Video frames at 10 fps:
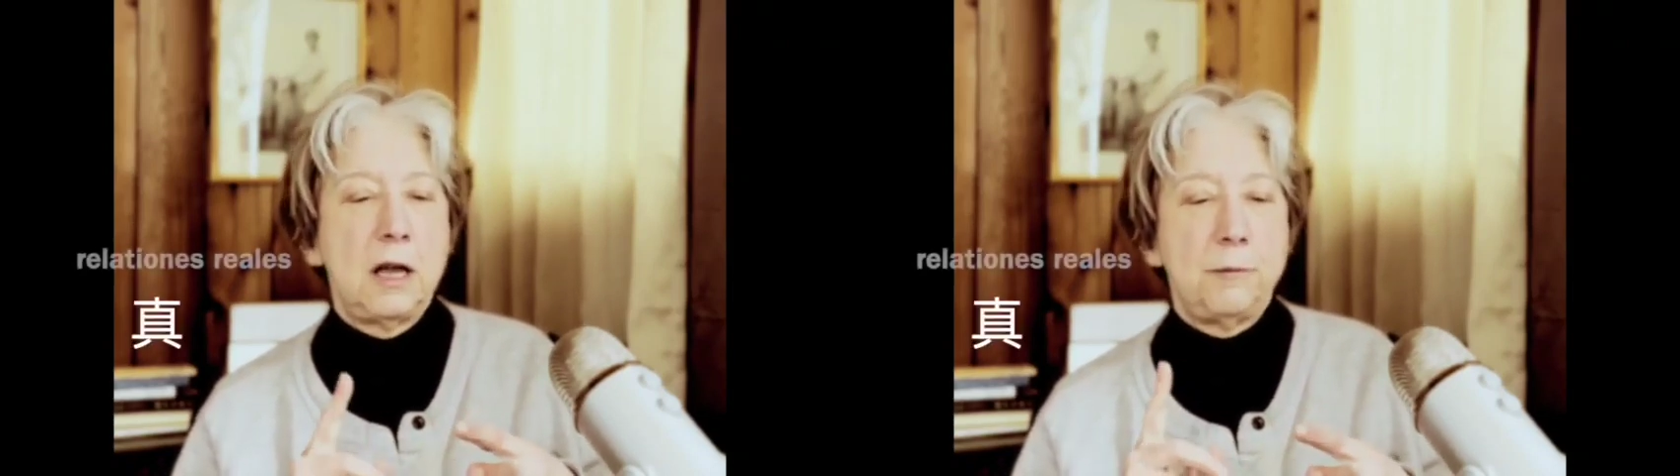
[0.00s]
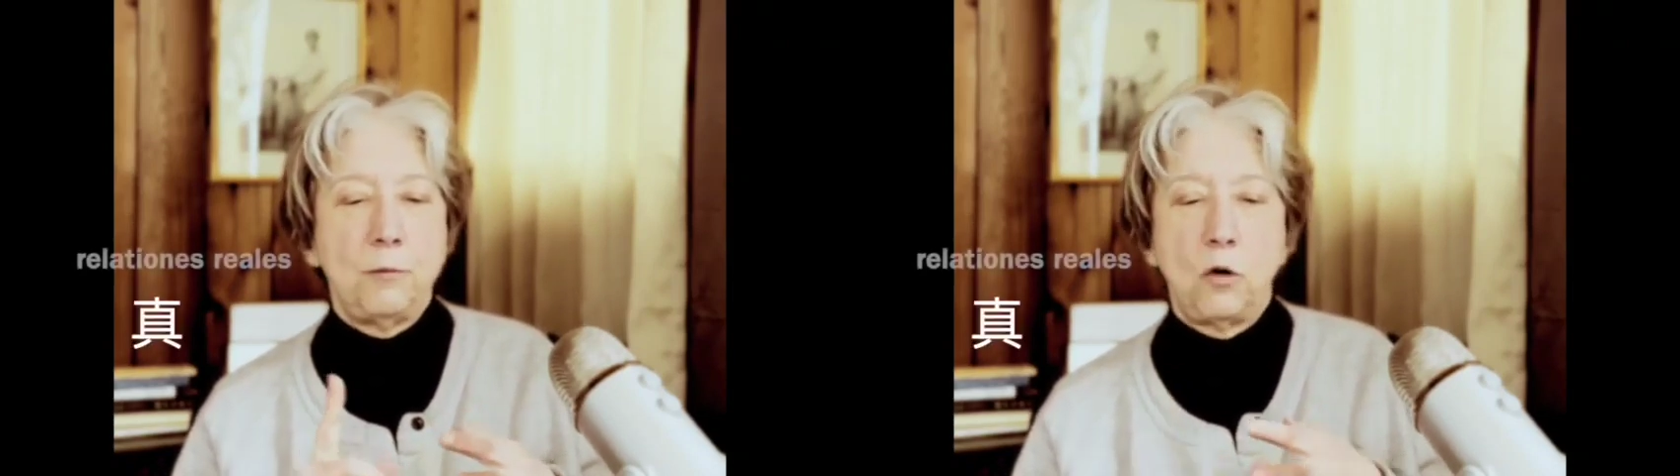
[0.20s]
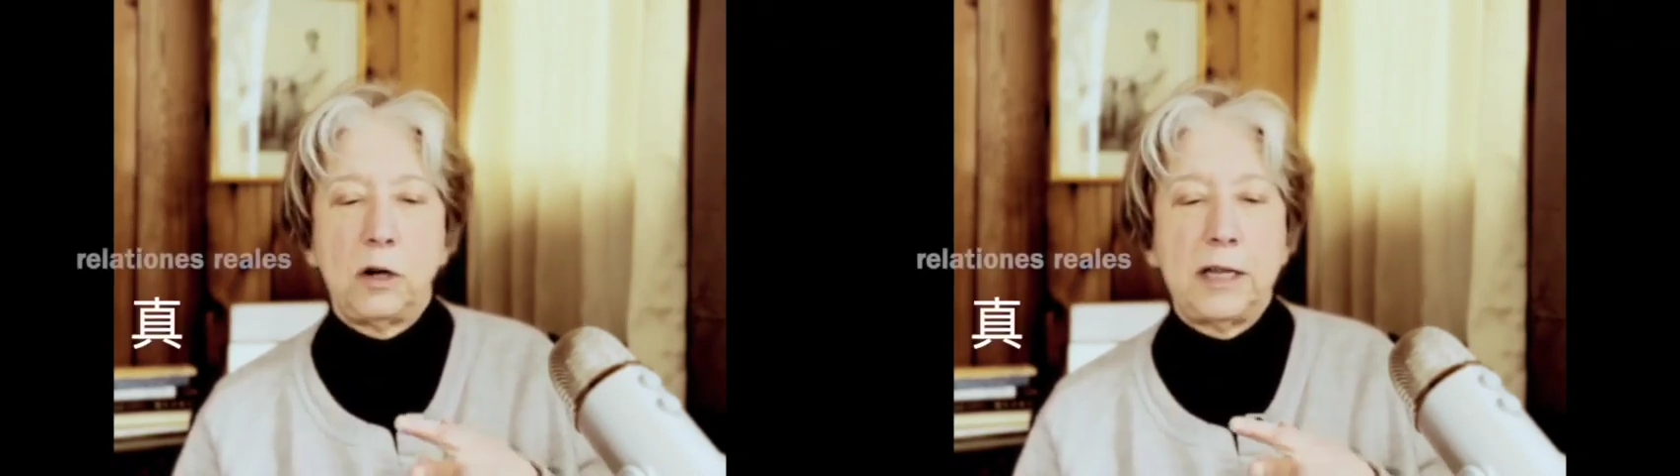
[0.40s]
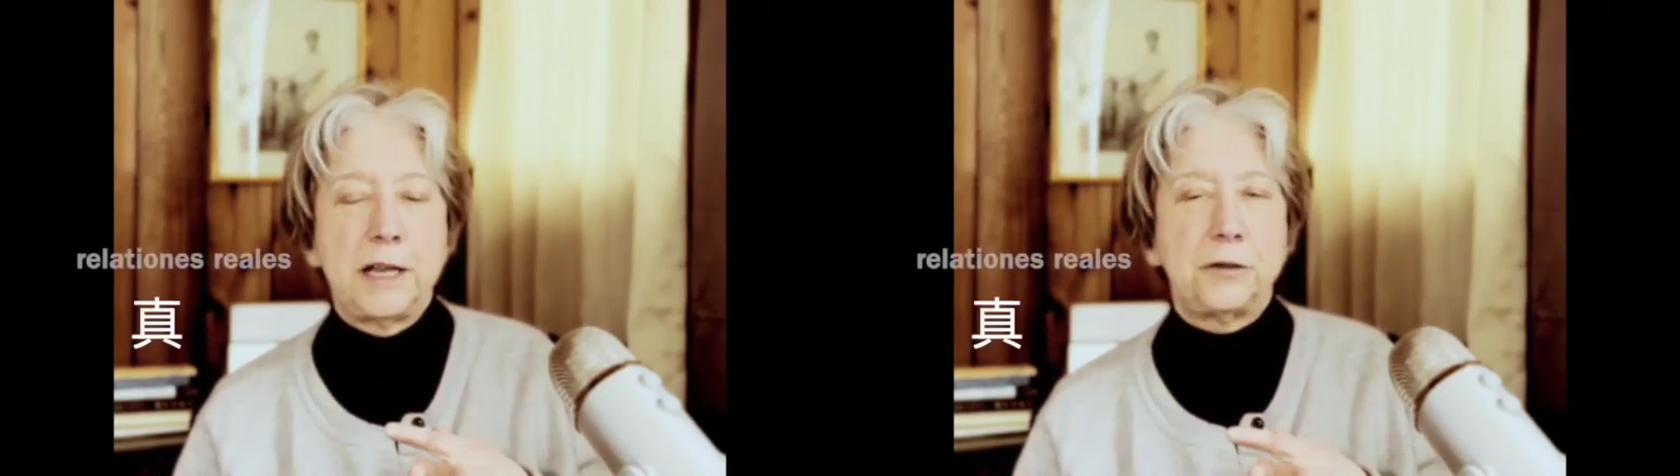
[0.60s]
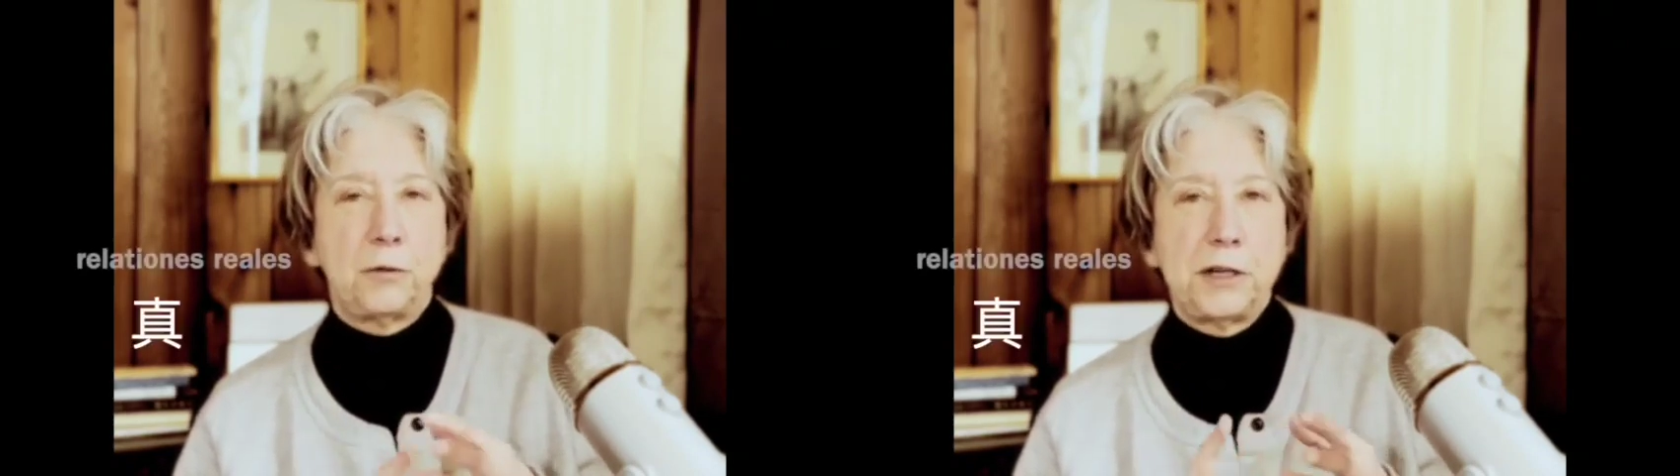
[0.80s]
more or
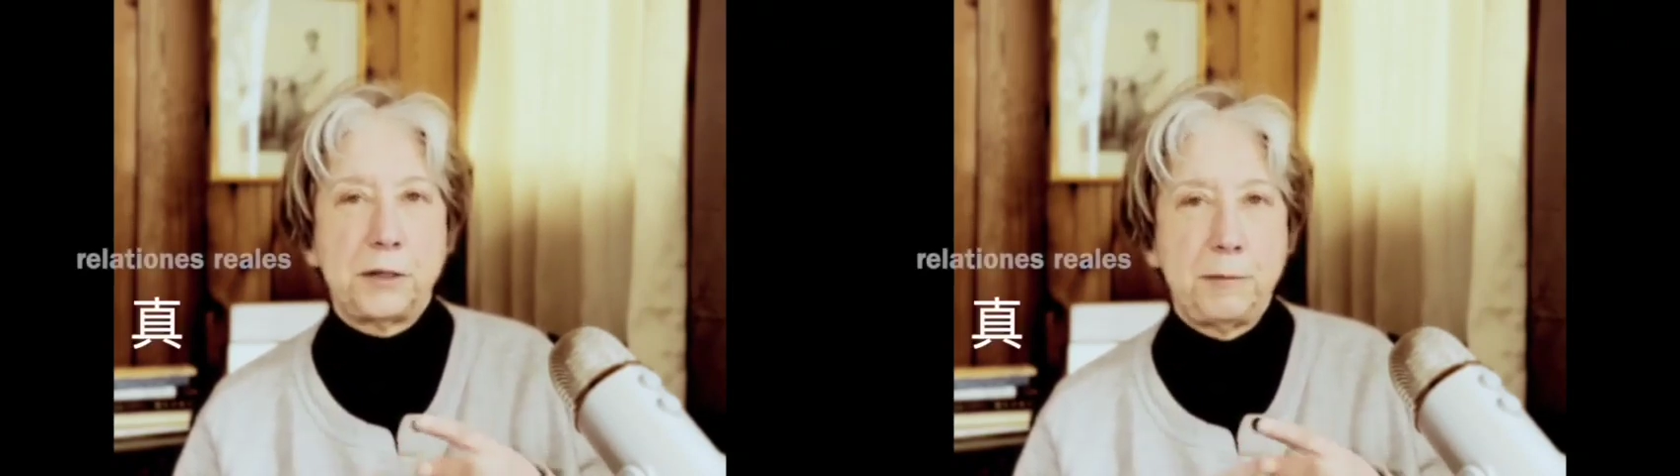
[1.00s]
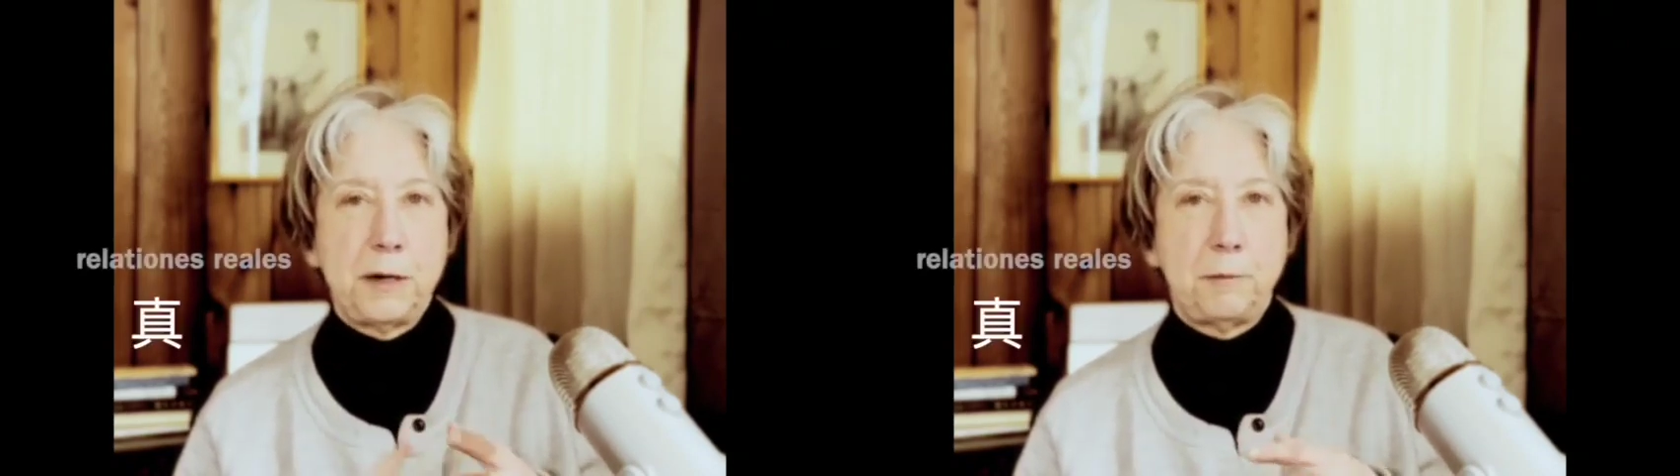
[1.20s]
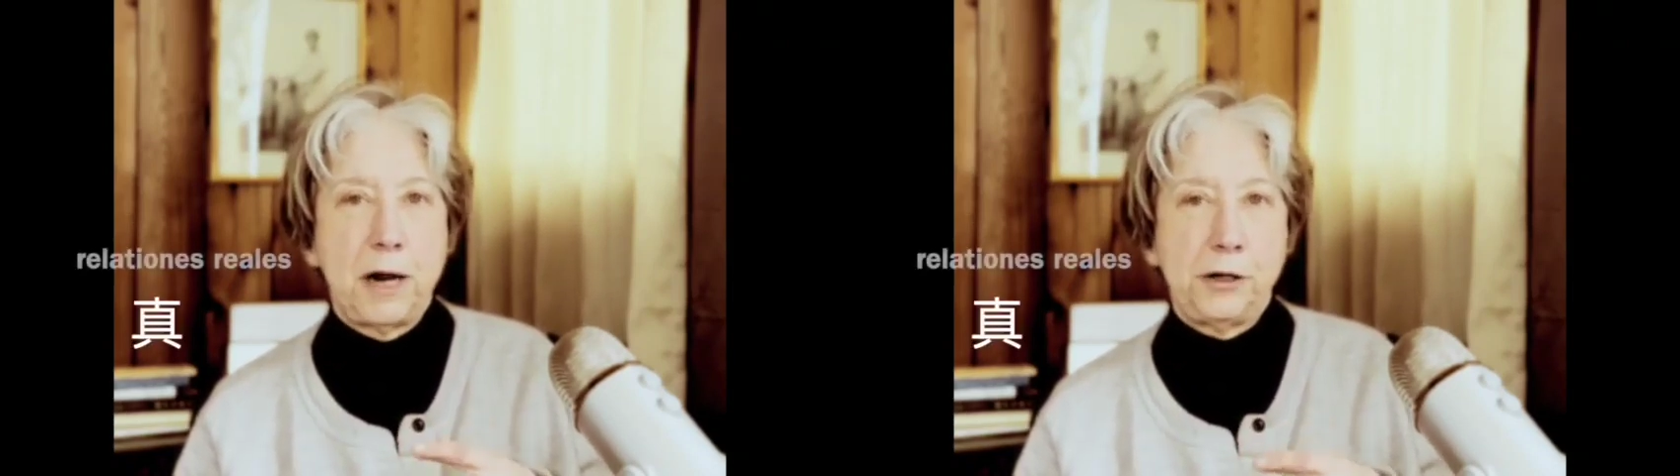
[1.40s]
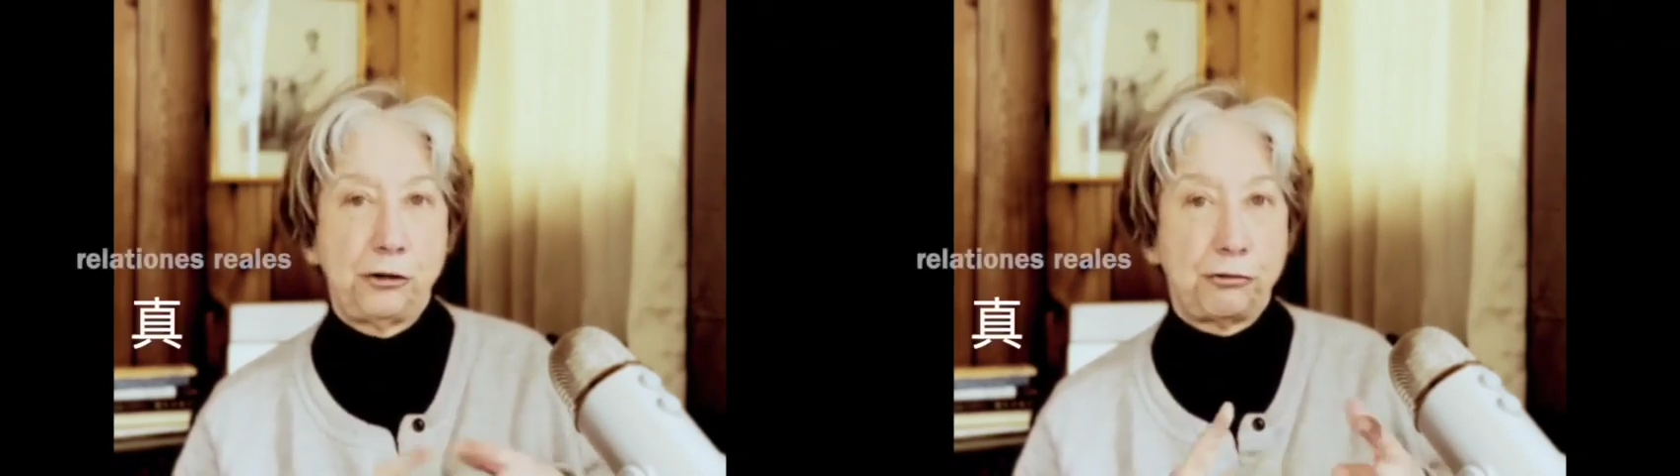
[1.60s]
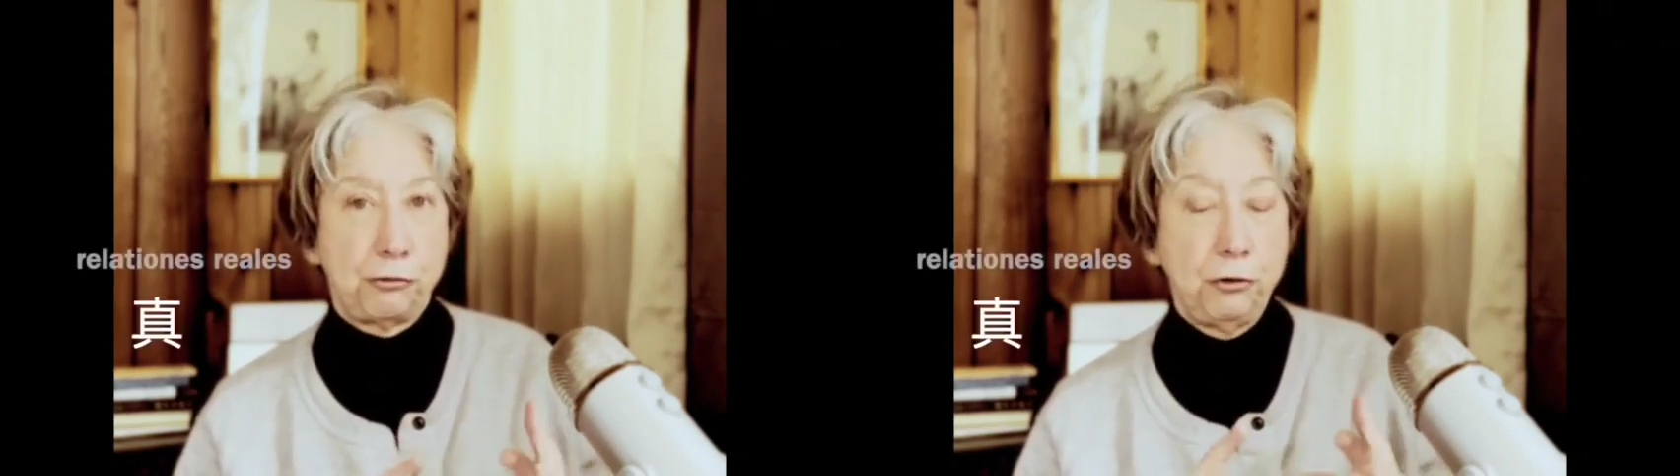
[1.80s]
less what is meant by
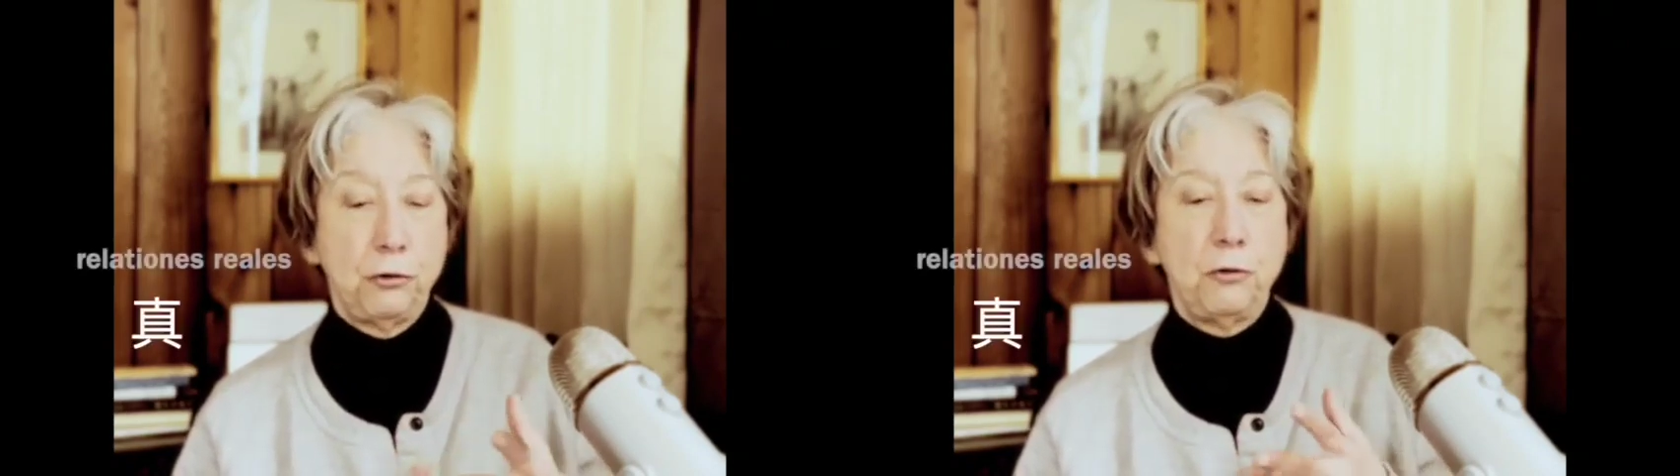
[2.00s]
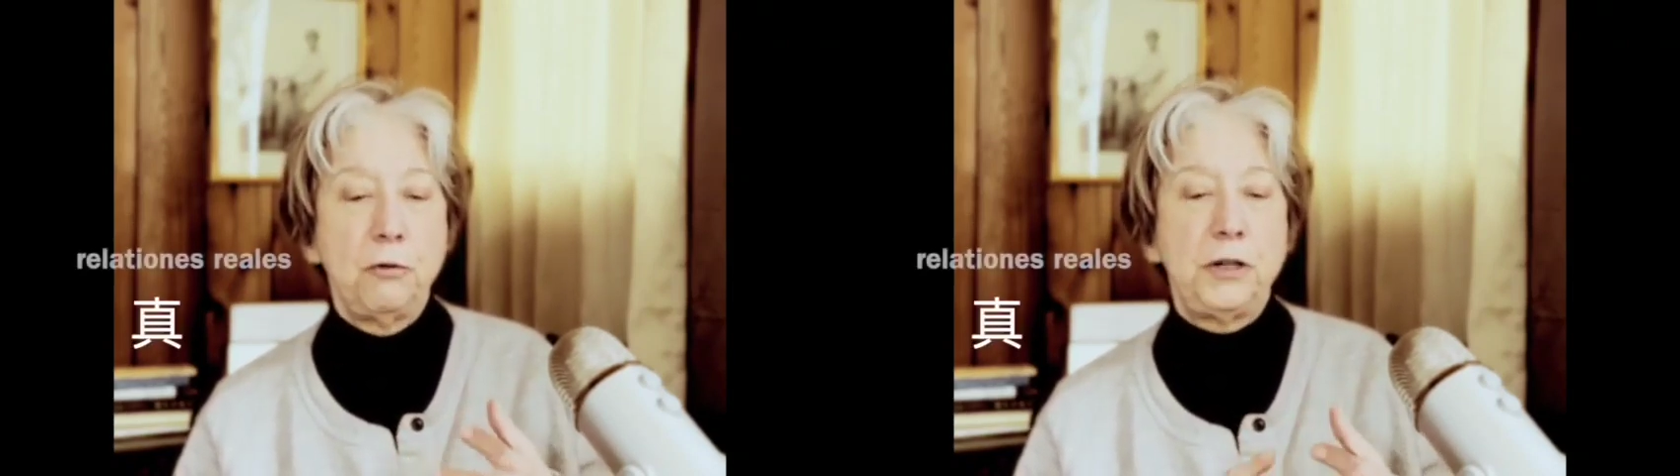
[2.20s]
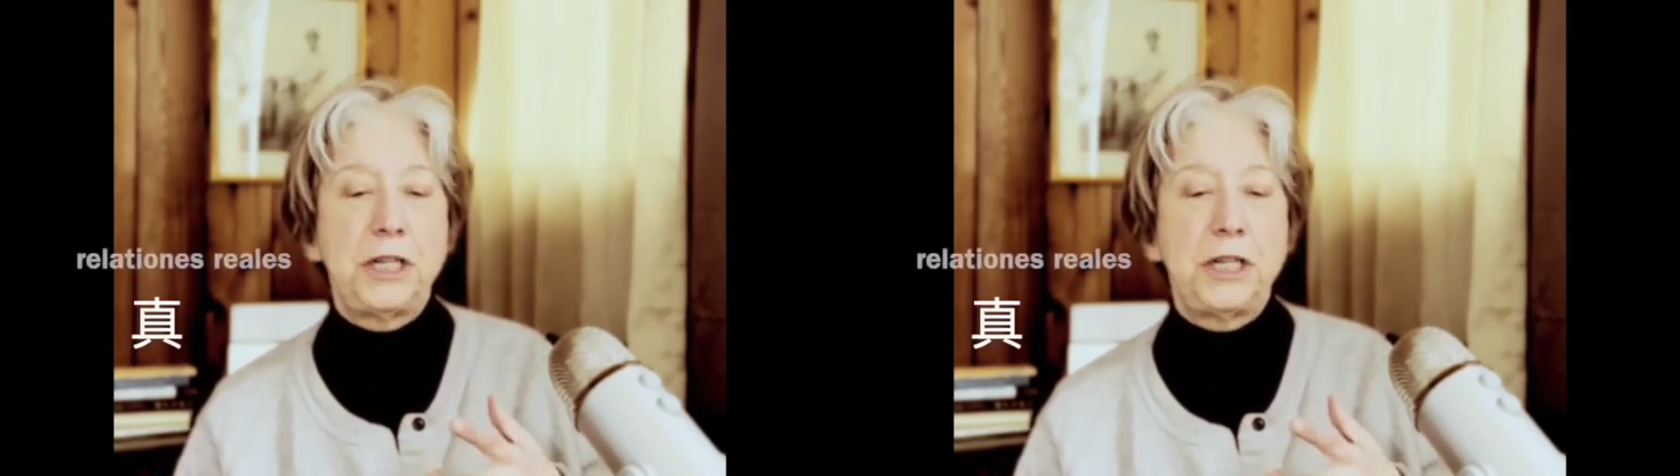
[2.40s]
true,